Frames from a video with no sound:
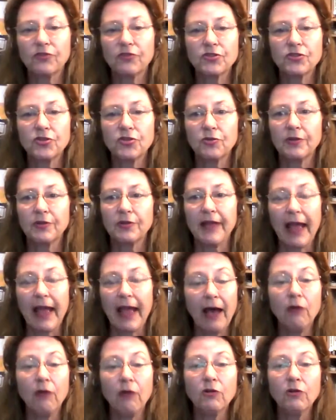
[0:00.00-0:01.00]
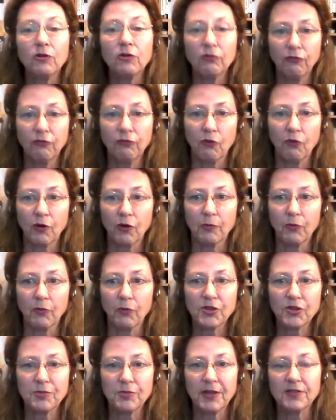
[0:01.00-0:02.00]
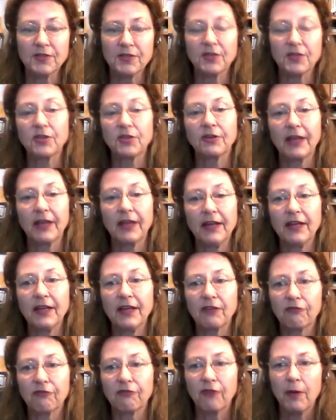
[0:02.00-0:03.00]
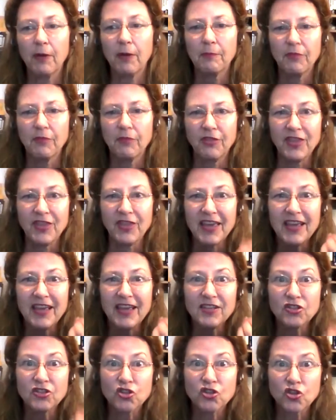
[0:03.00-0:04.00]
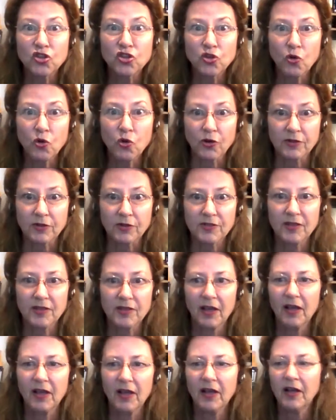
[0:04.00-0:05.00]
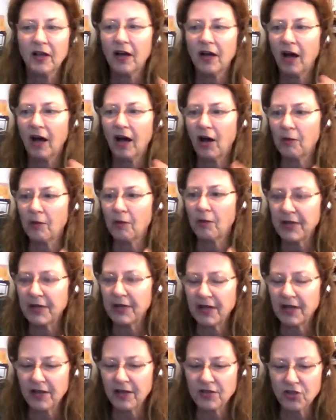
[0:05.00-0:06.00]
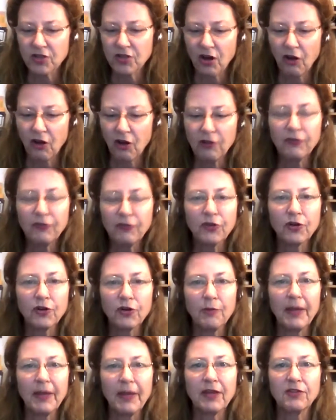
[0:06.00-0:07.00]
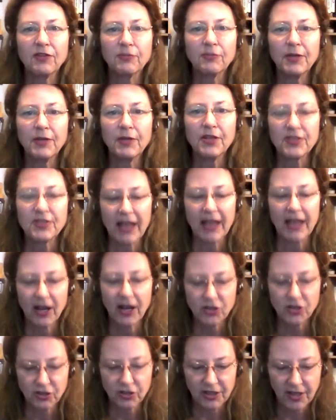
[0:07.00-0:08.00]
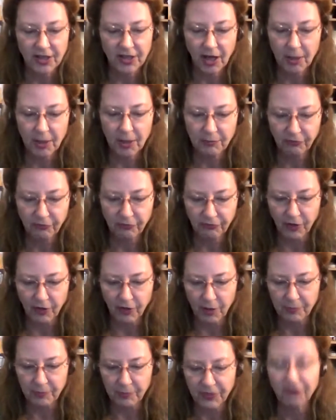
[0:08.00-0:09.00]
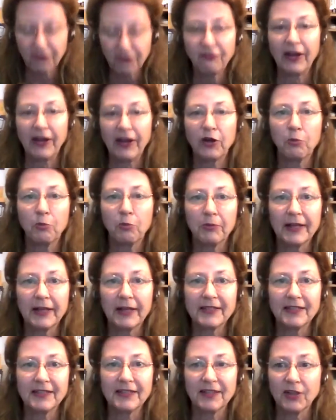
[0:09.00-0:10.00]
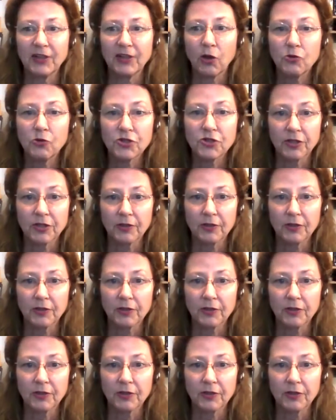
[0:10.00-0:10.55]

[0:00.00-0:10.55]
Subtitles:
to an algal form, which means that they're getting it from the source, because all of your omega-3s actually come from the phytoplankton in the ocean.